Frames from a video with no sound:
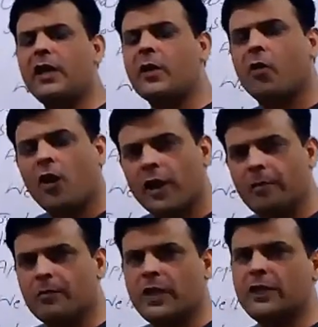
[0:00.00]

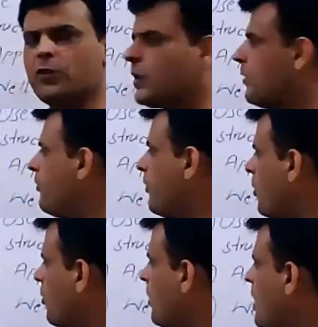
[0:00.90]
acronym that you can
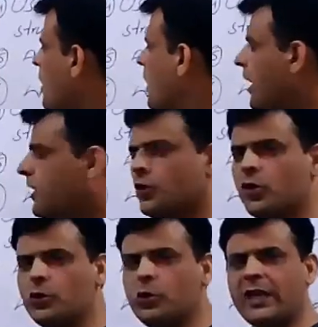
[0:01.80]
follow. I
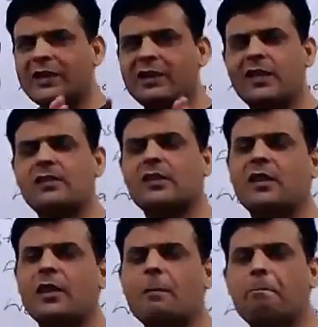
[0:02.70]
told you that there is a
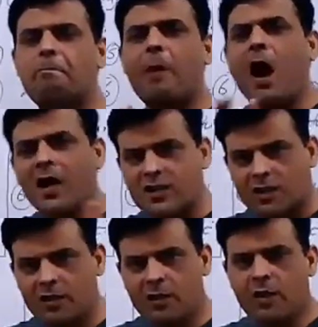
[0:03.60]
thing PART,
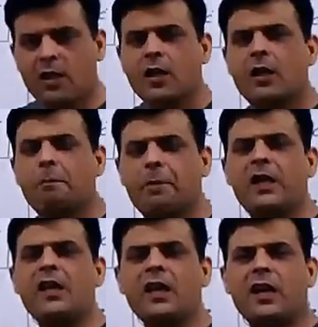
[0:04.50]

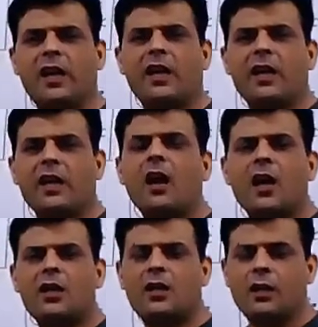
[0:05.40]

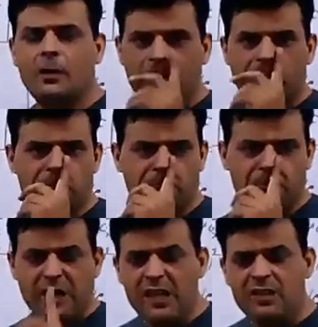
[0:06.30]
P-A-R-D.
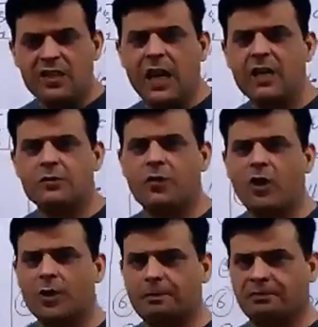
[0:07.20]
P stands
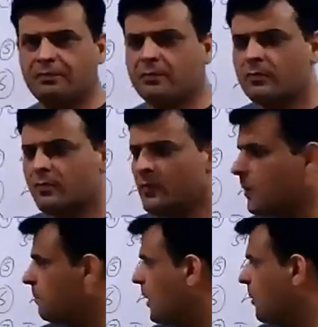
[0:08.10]
for
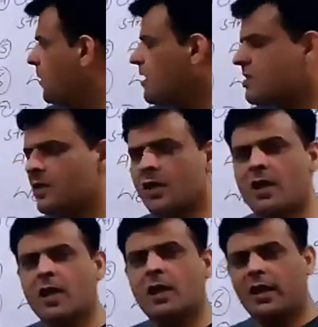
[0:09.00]
purpose,
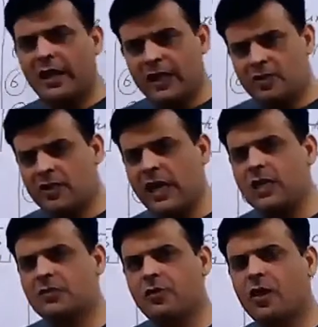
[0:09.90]
A
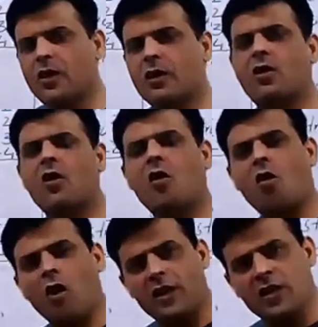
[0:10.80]
stands for
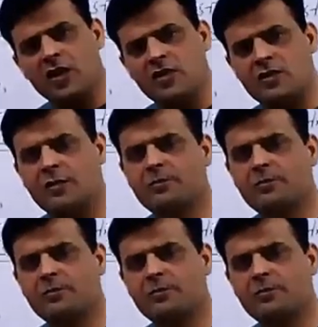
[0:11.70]
audience,